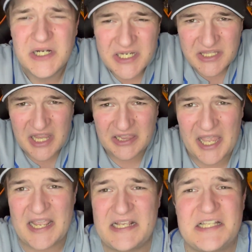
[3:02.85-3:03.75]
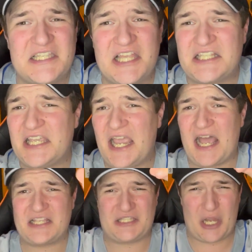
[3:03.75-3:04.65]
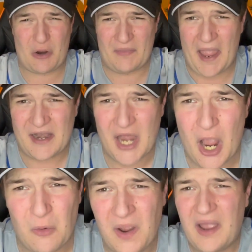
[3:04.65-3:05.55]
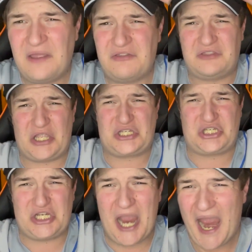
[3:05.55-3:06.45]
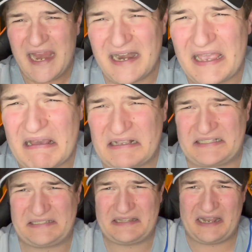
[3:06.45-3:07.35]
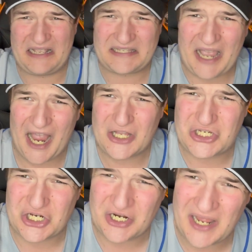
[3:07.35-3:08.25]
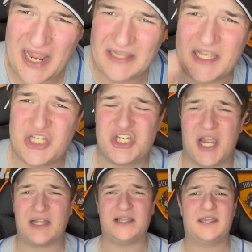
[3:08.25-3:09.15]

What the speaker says: the links that he has? Do they know the genius that is Adrian Ilajali?